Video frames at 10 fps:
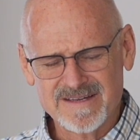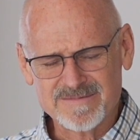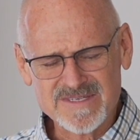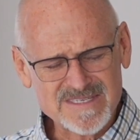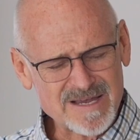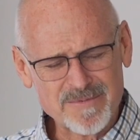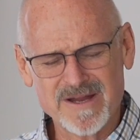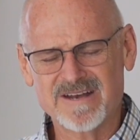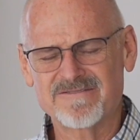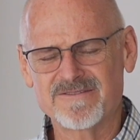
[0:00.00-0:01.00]
I'm
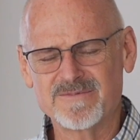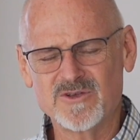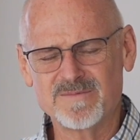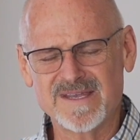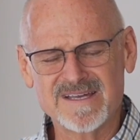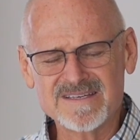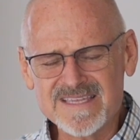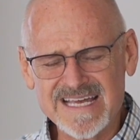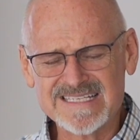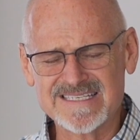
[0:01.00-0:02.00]
separated from you because
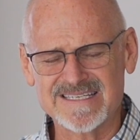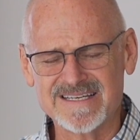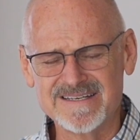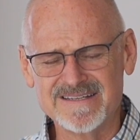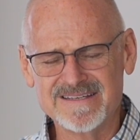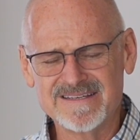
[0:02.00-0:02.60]
of that sin.